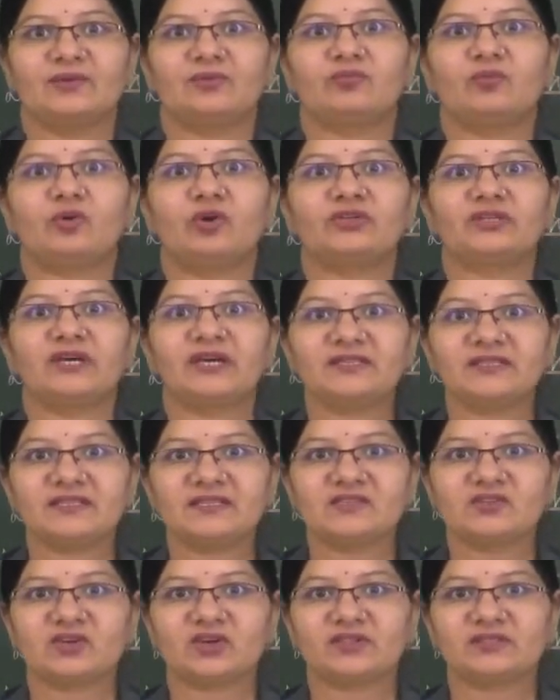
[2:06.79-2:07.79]
What are
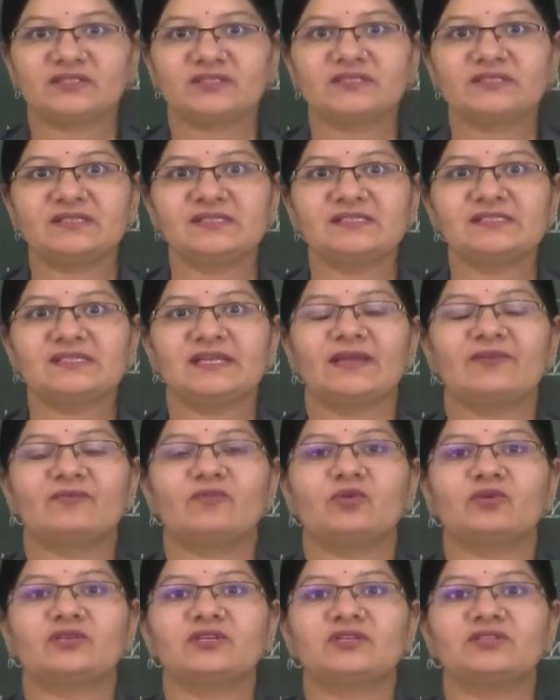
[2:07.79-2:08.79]
these articles
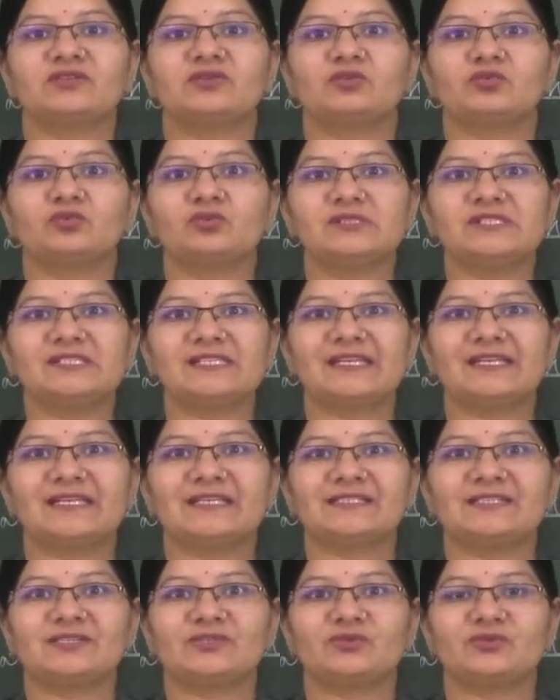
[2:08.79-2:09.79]
and what are the rules
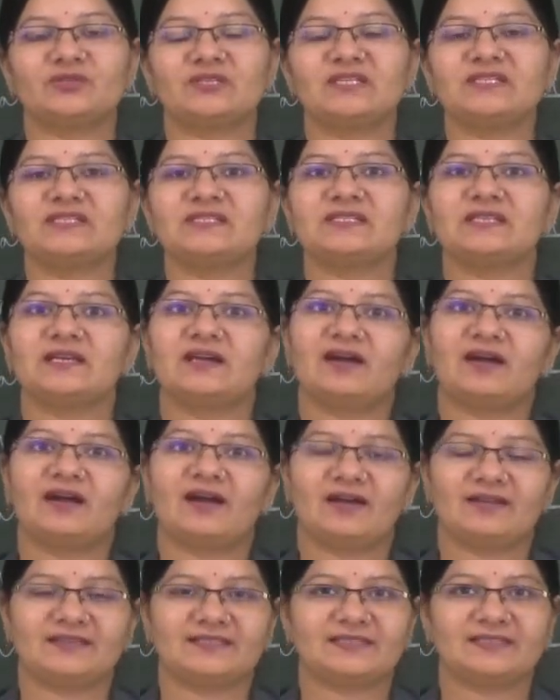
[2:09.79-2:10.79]
related to these
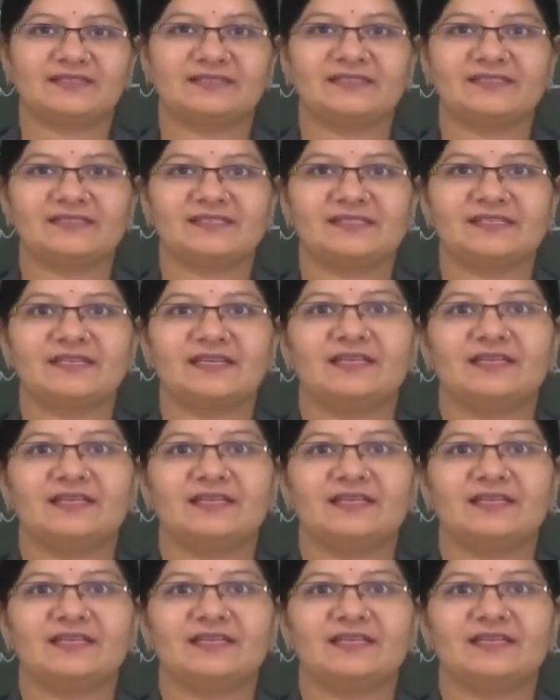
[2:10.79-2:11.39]
articles?